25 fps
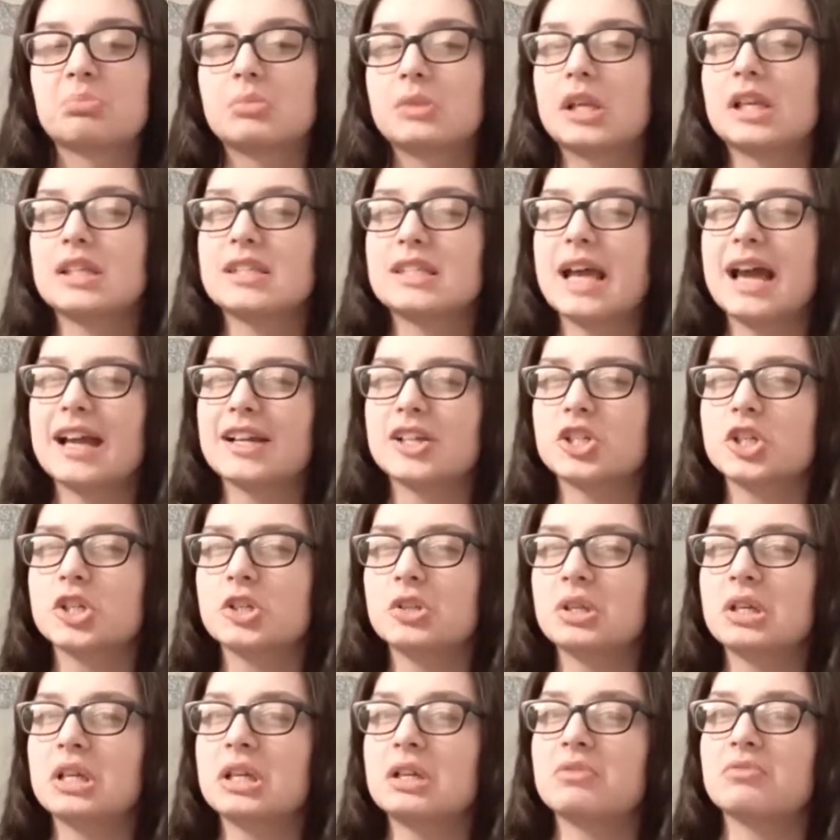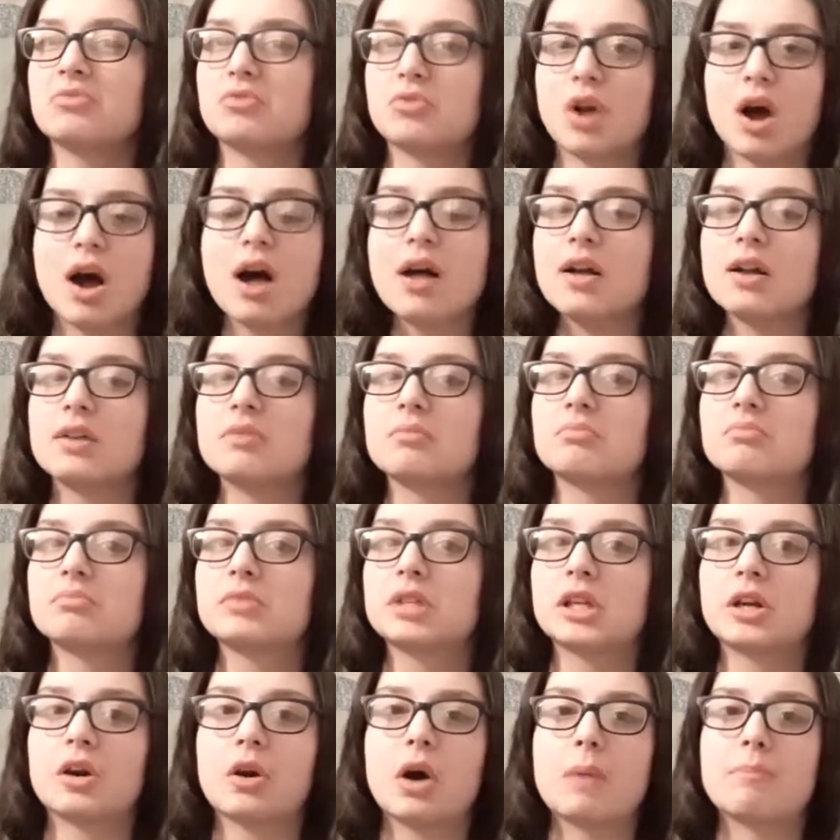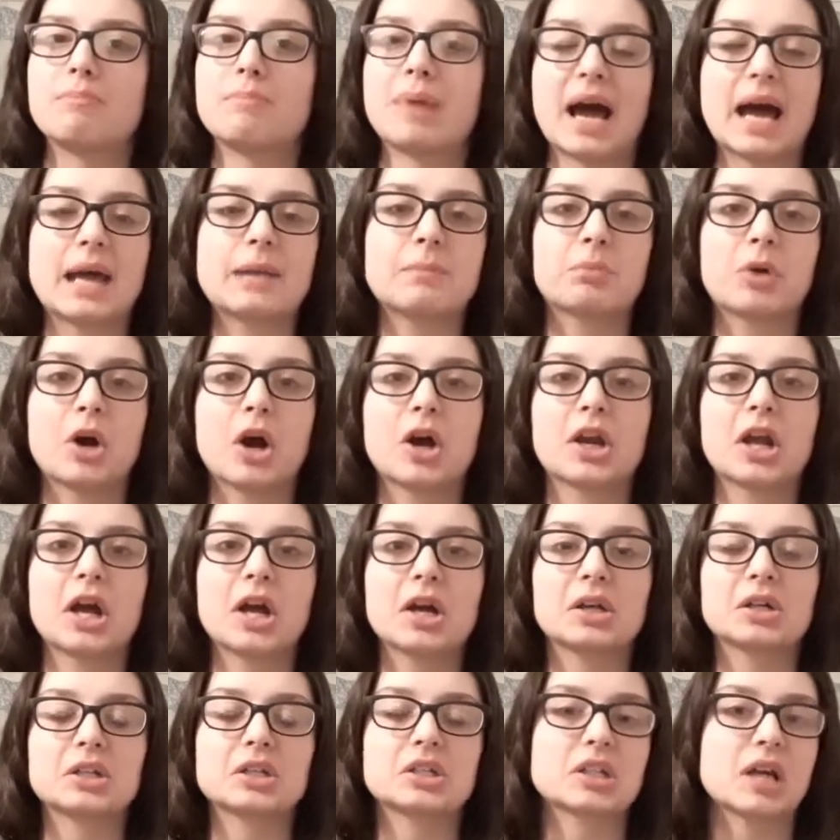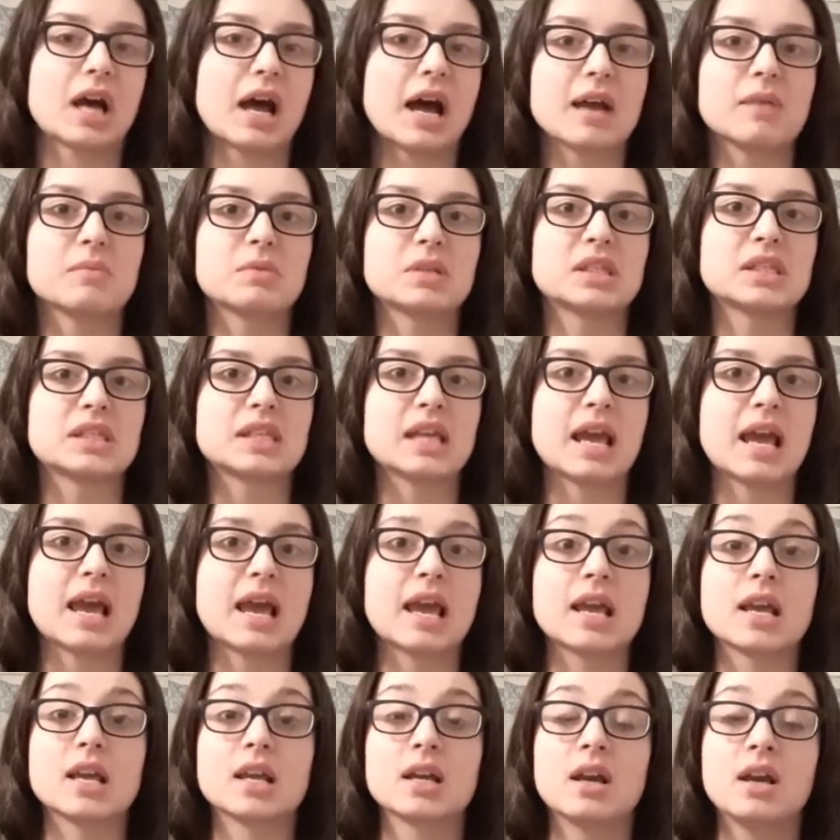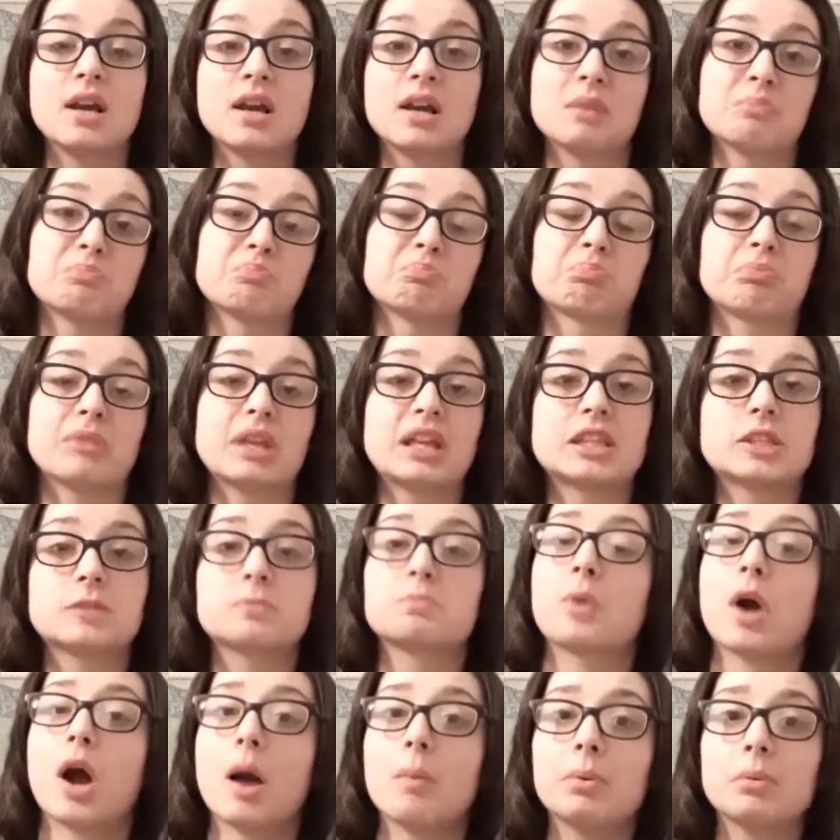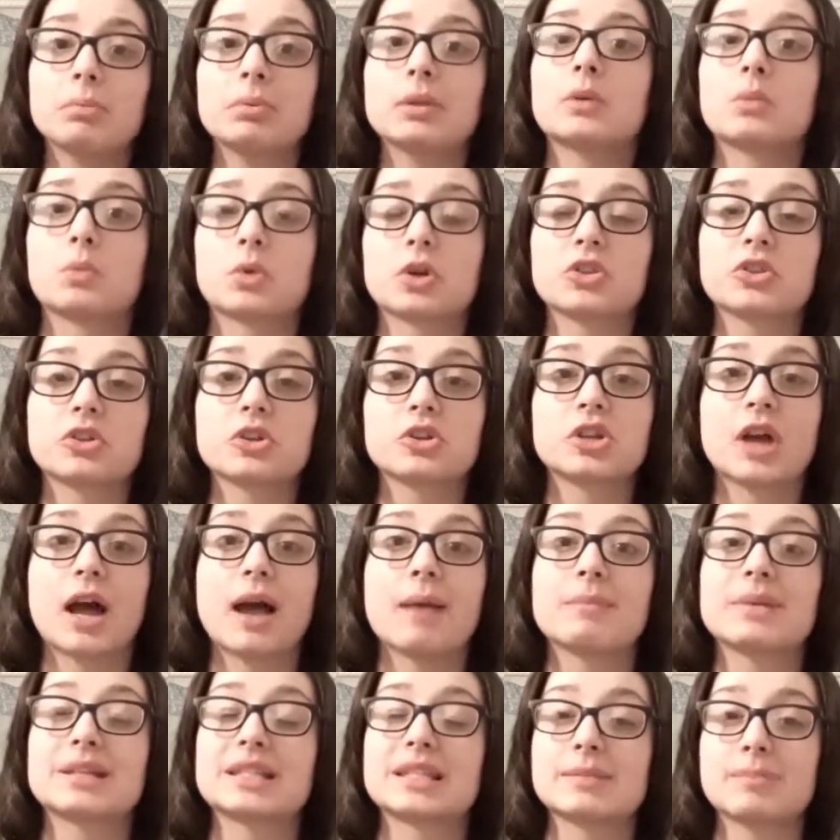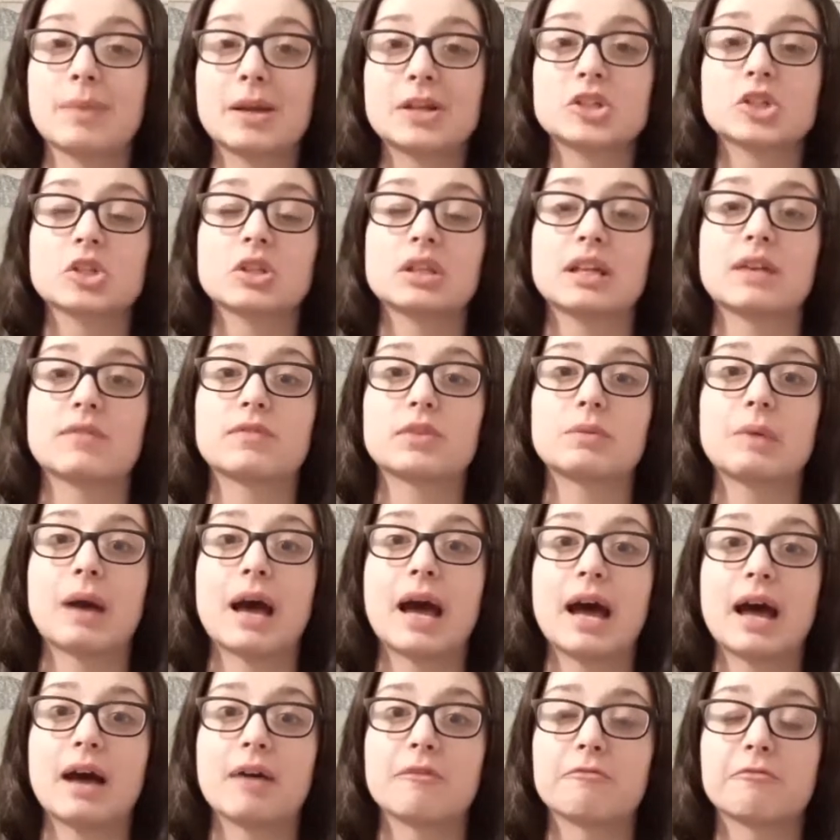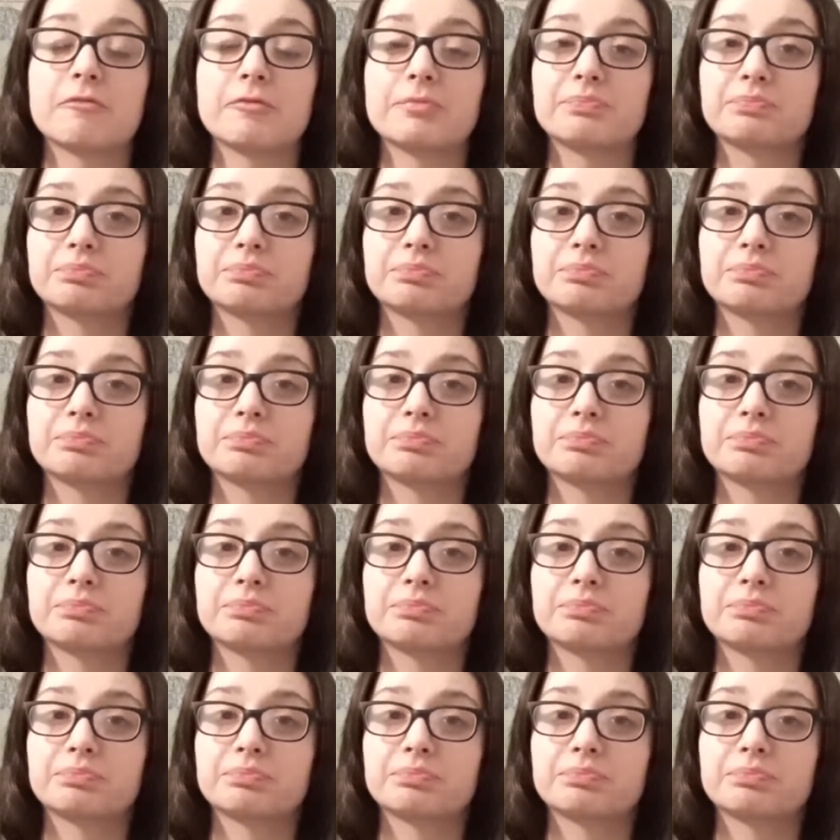it's actually not, you know, a bad product. I would say it's probably worth your time, especially if you have,